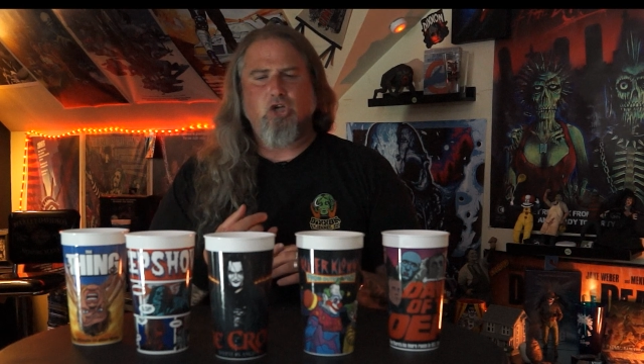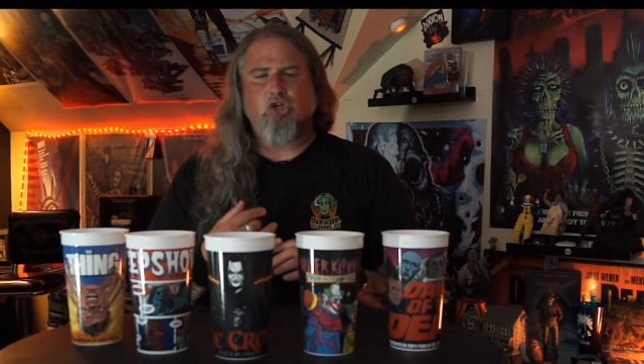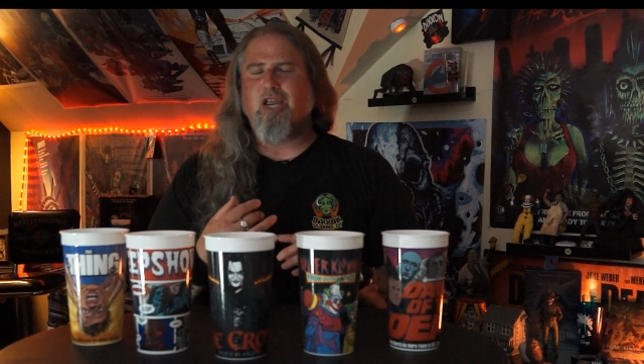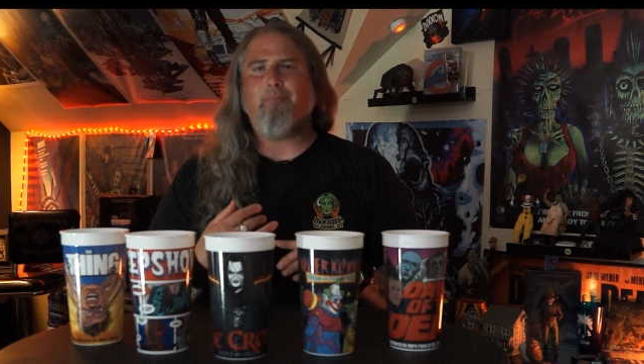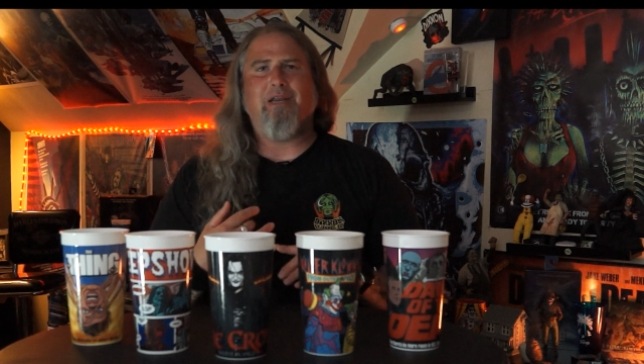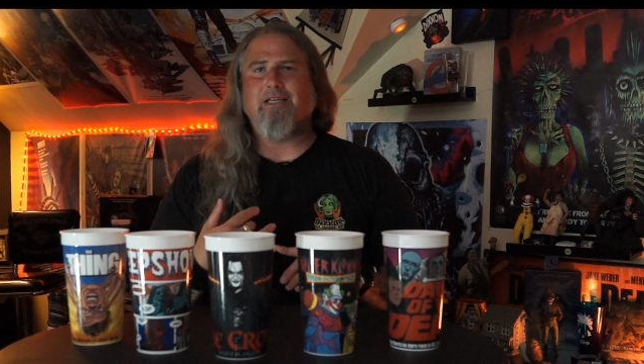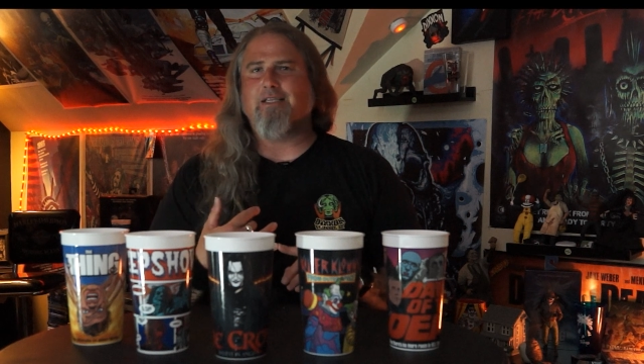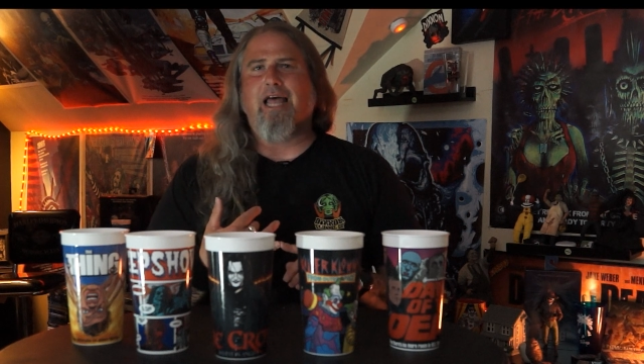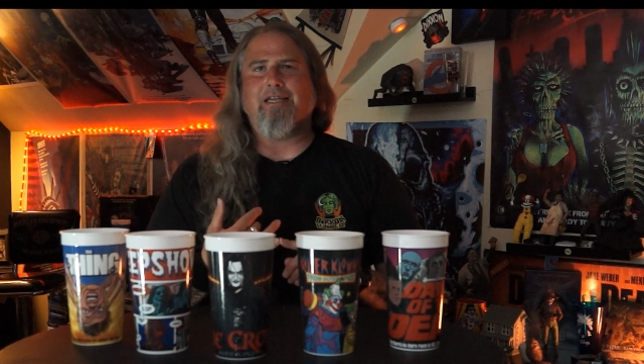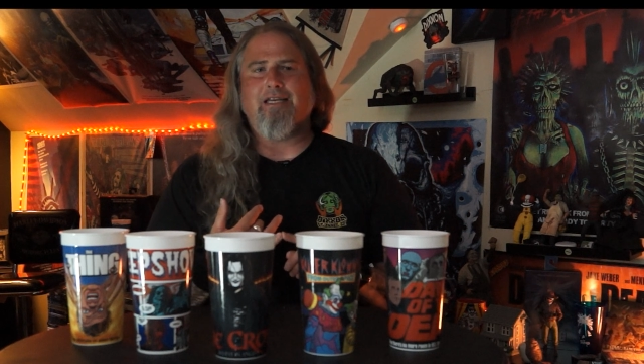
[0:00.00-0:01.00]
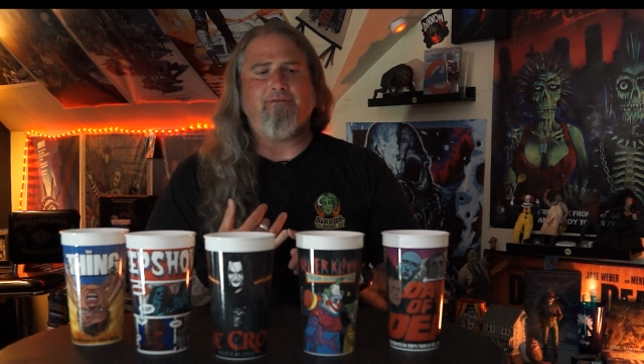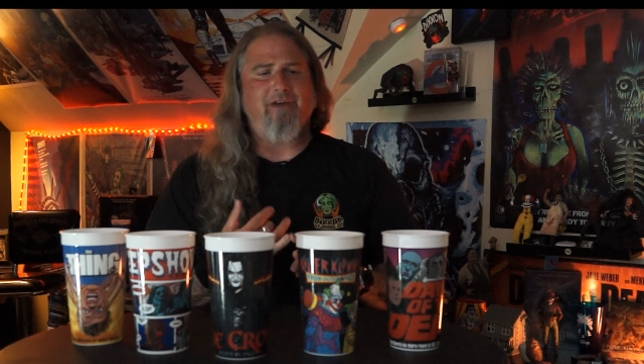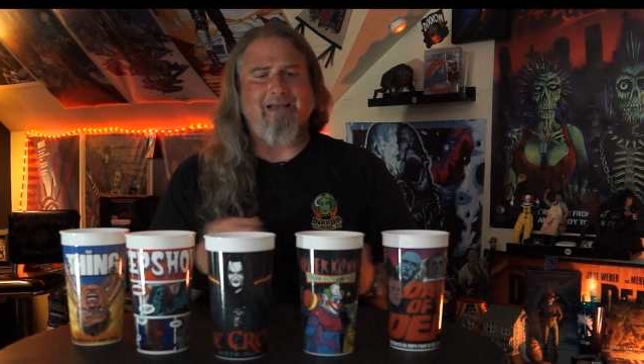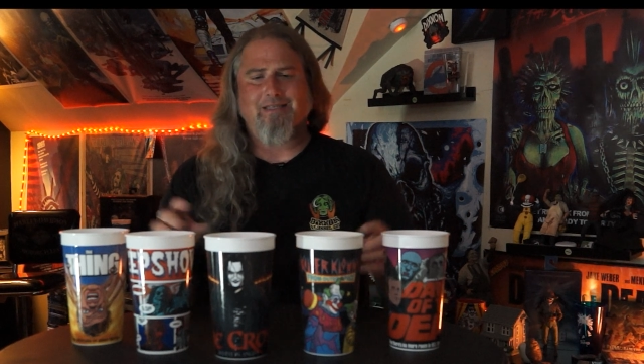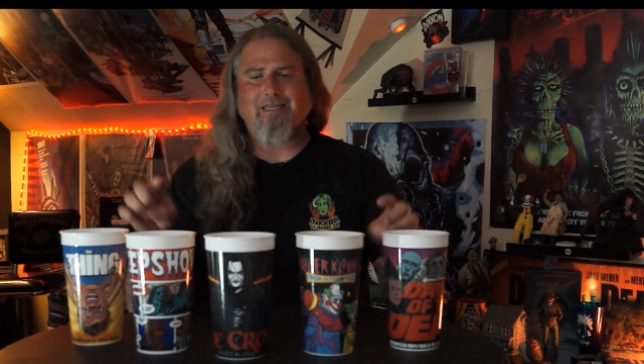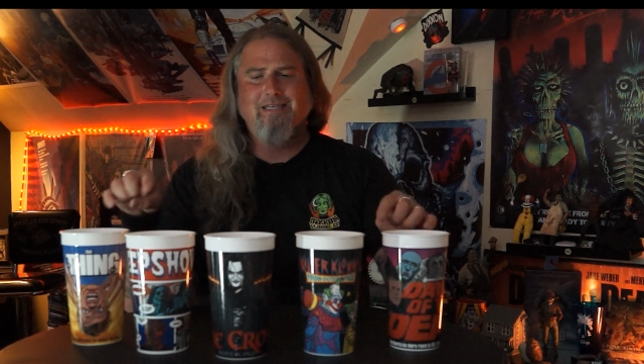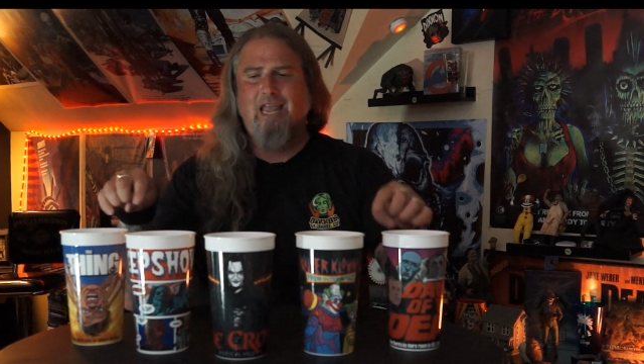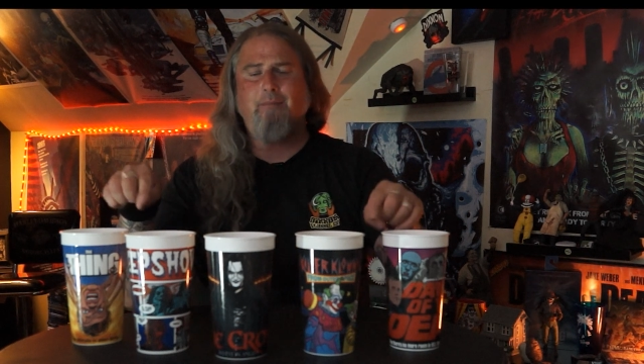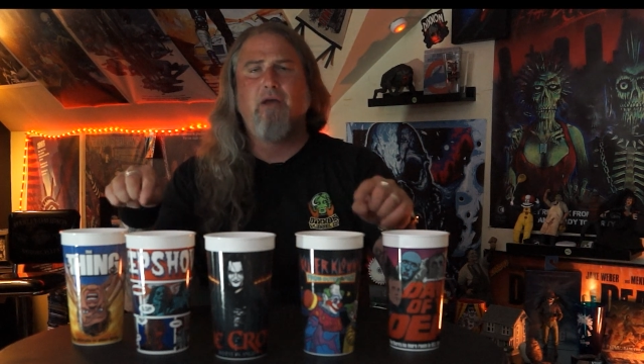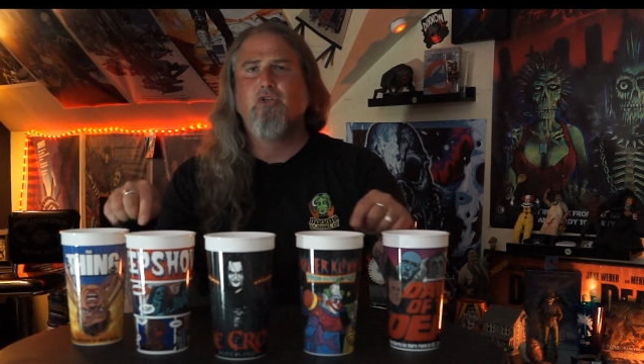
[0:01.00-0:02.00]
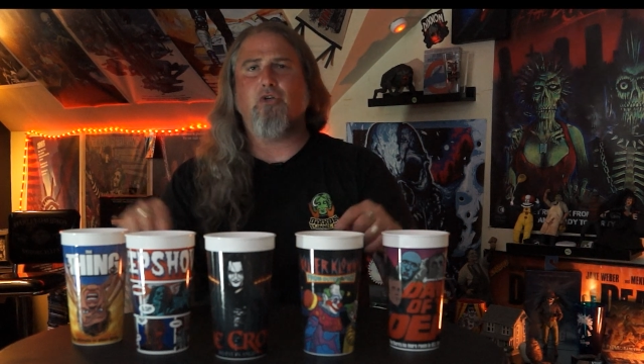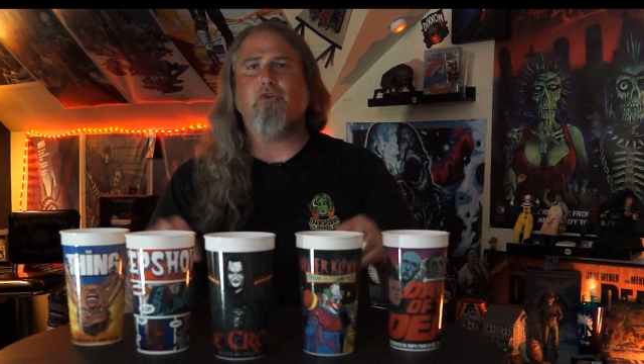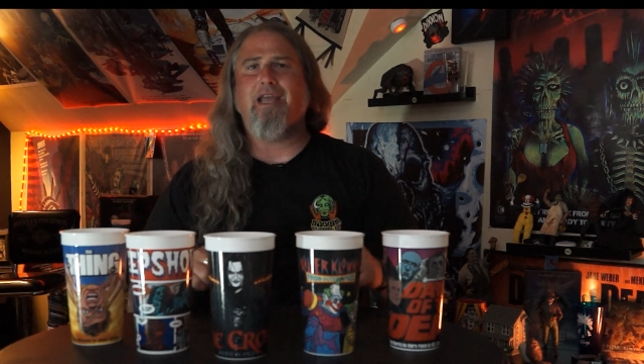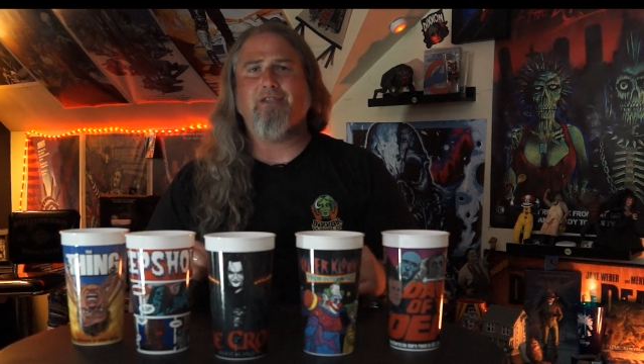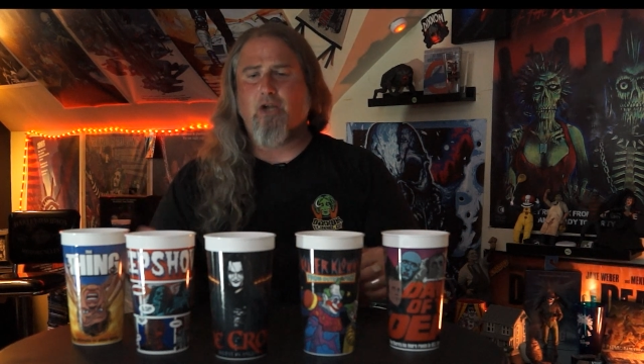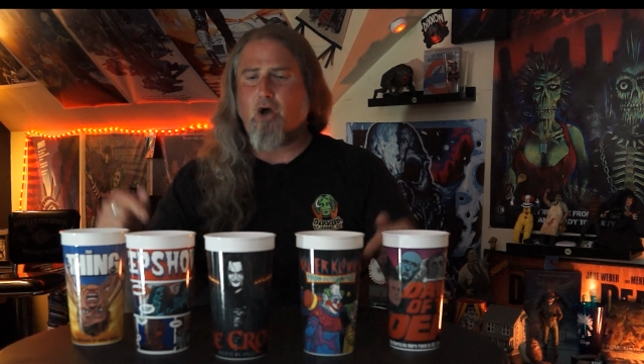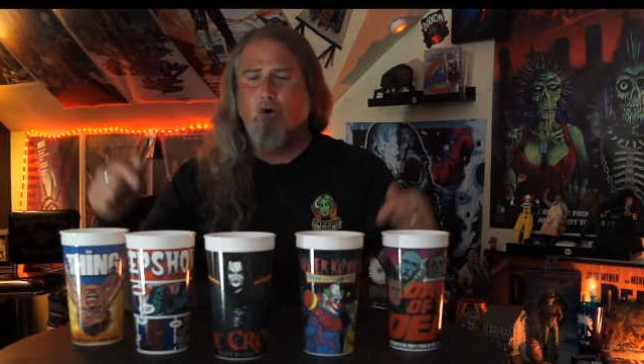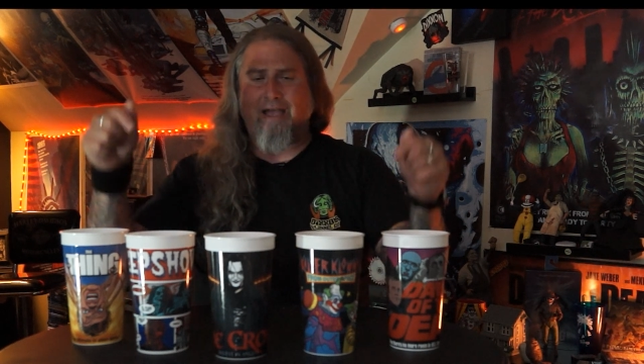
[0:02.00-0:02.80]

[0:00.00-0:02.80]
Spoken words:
Shipping is lightning fast. These came out 2 days ago,